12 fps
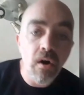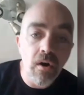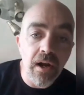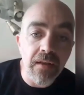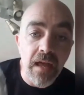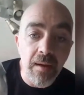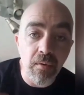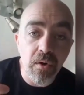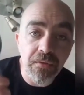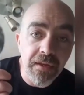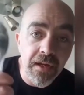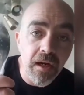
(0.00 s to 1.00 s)
Alright, now we're
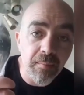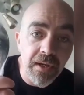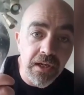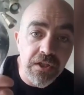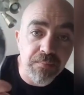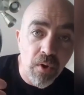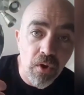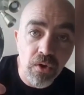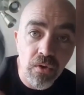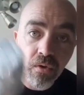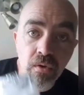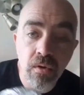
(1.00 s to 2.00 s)
going to take our big
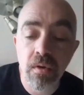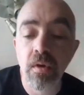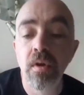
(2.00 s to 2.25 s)
spoon,